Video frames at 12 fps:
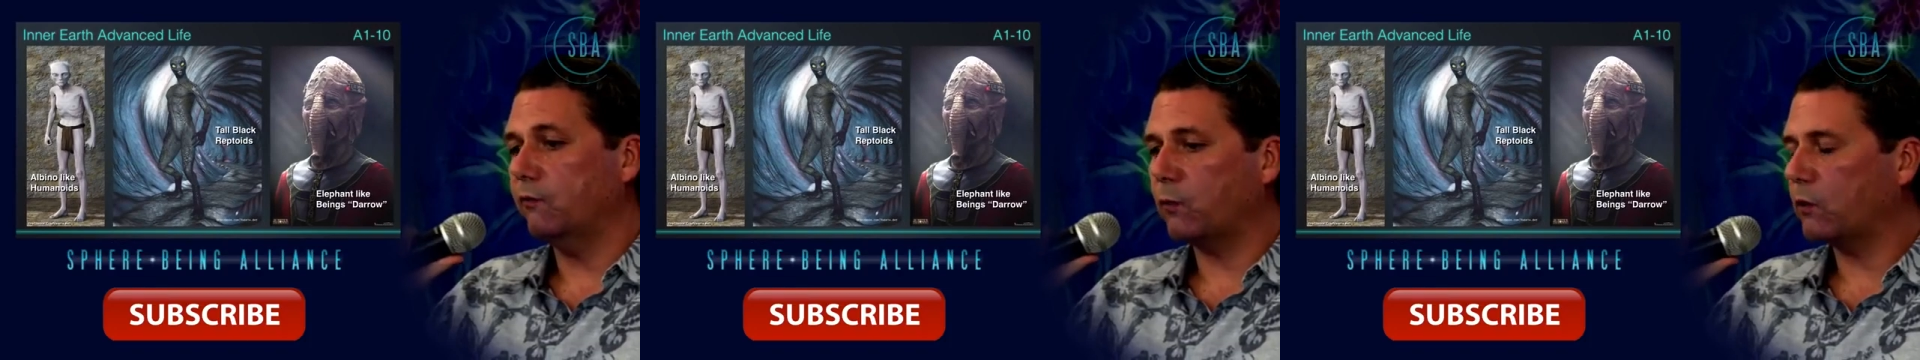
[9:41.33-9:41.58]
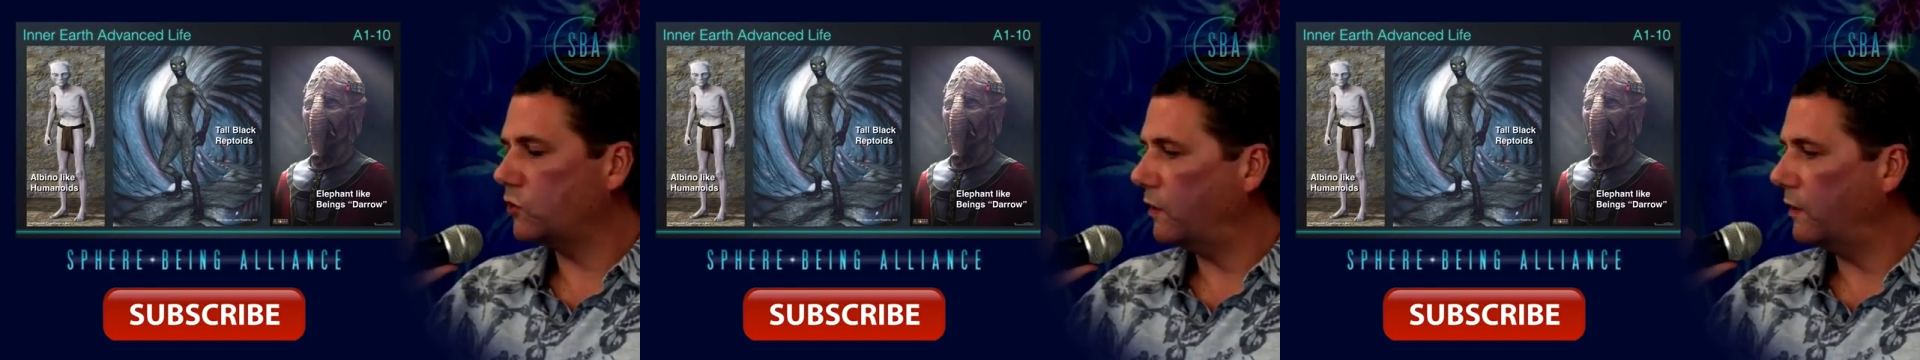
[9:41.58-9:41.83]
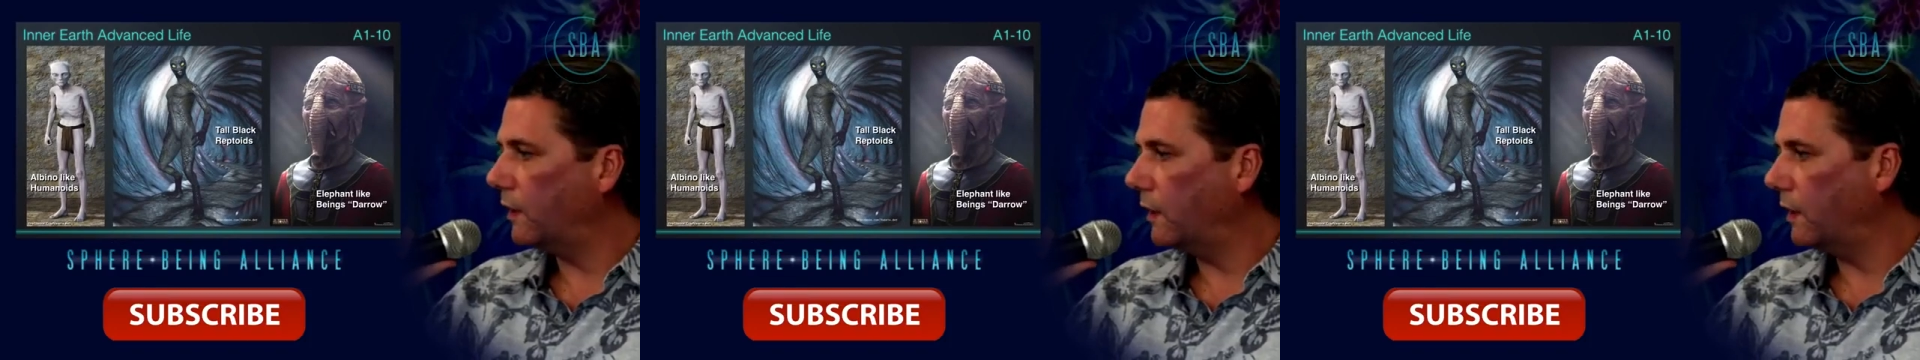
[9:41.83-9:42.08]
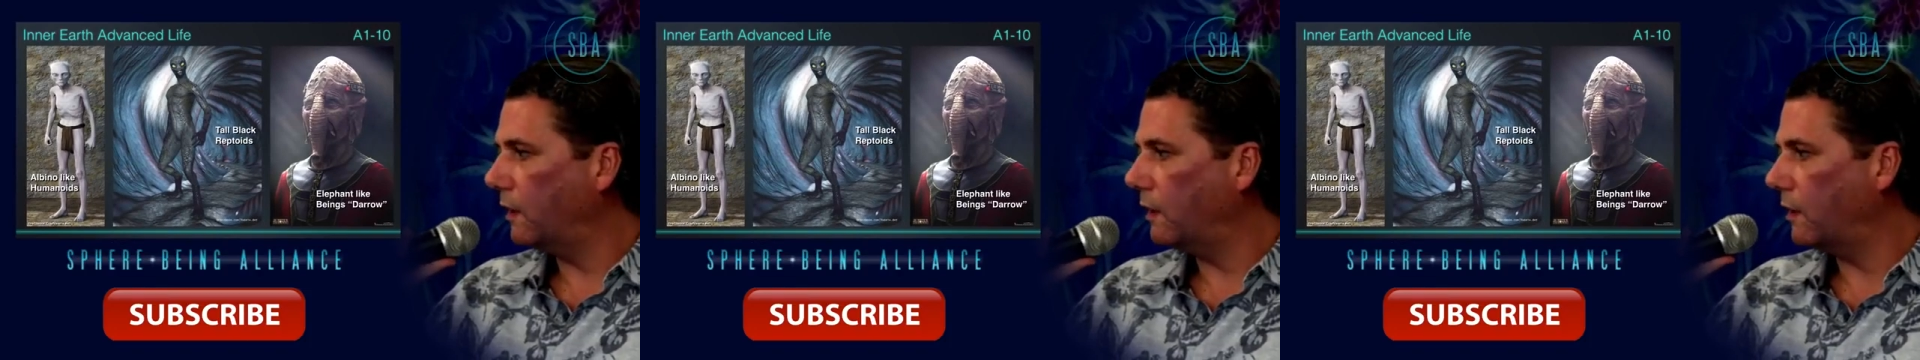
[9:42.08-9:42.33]

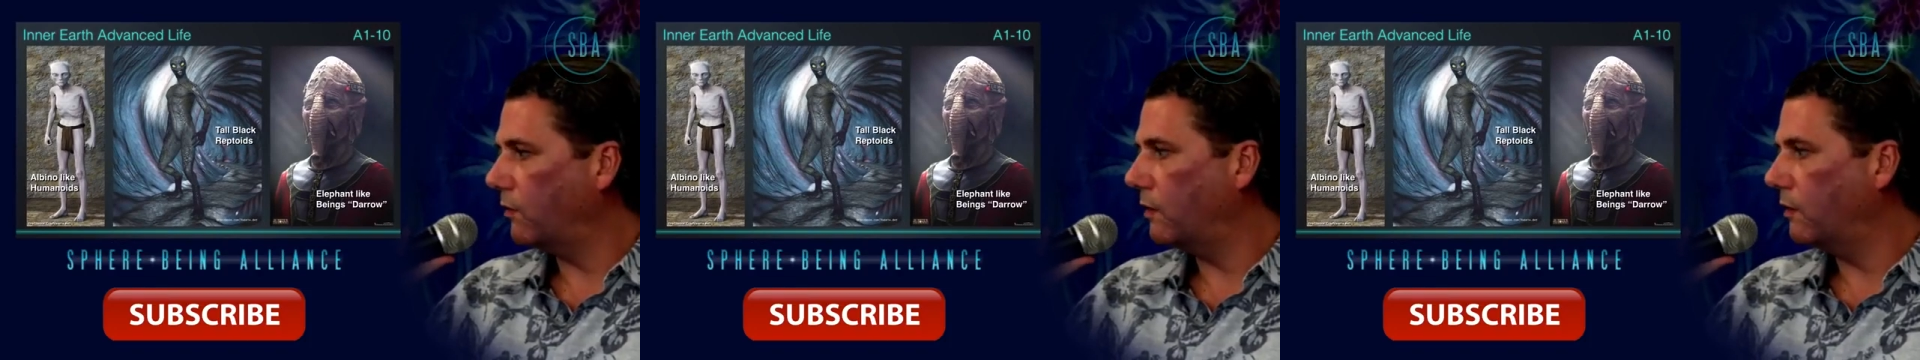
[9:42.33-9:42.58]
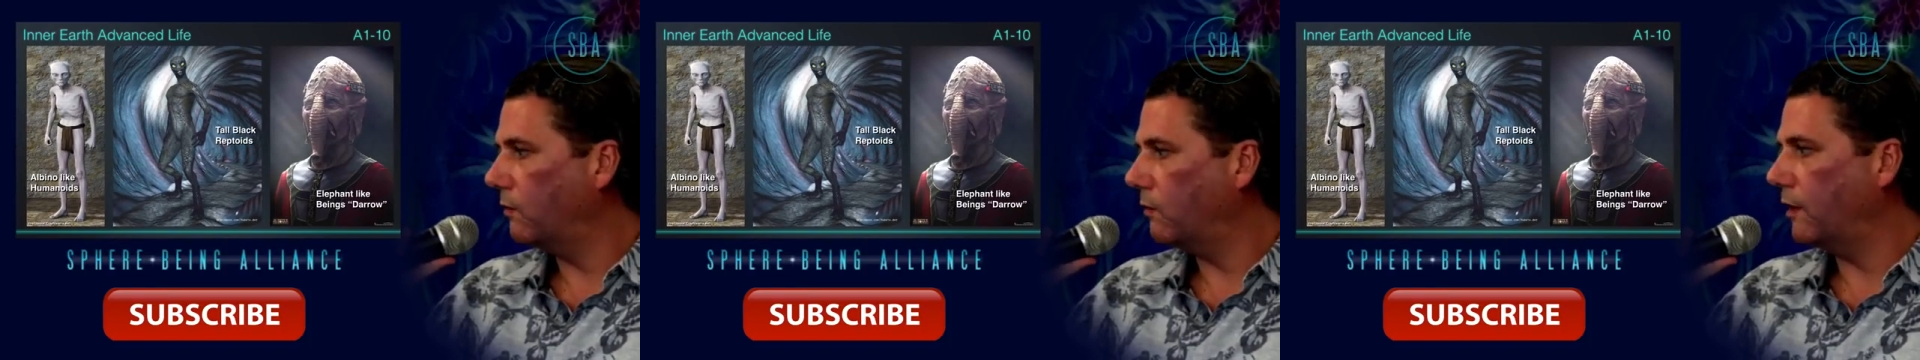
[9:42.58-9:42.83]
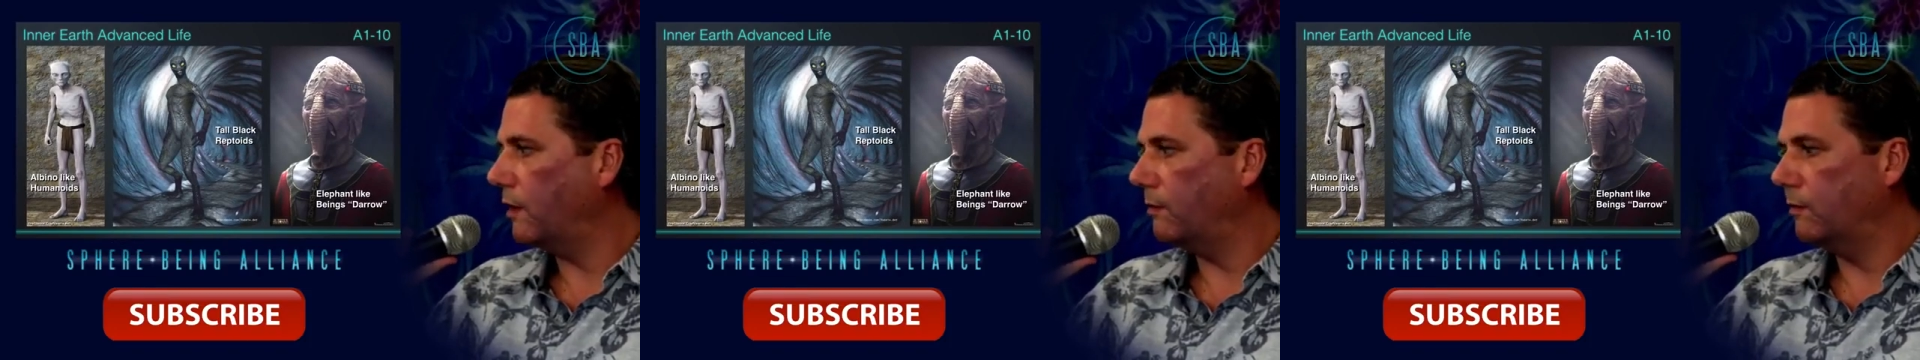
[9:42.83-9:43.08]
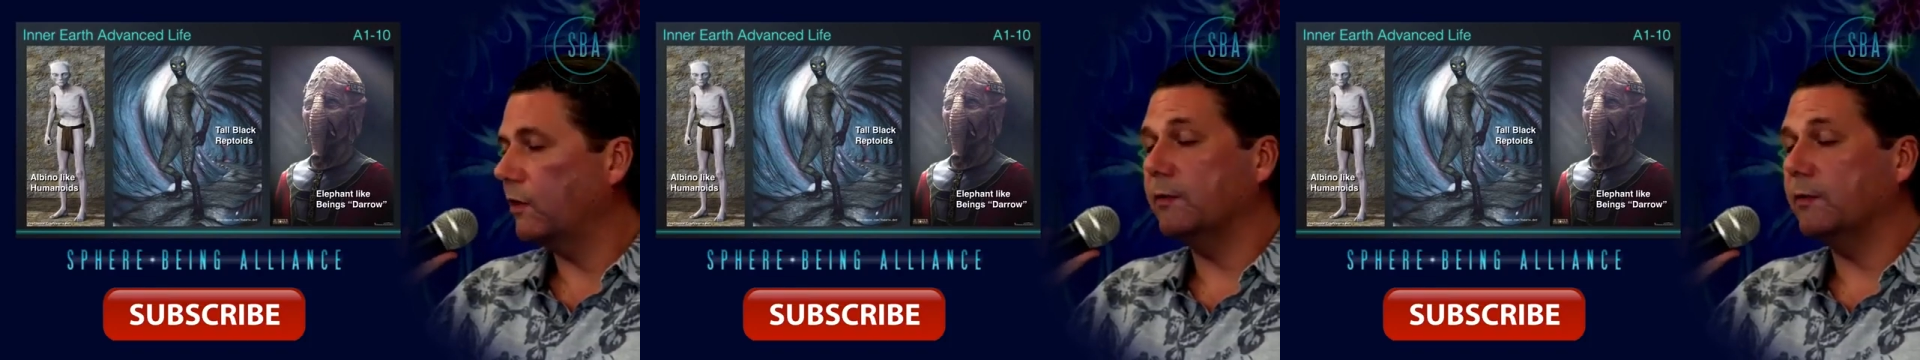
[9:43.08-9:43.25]
Unfortunately, uh, when the,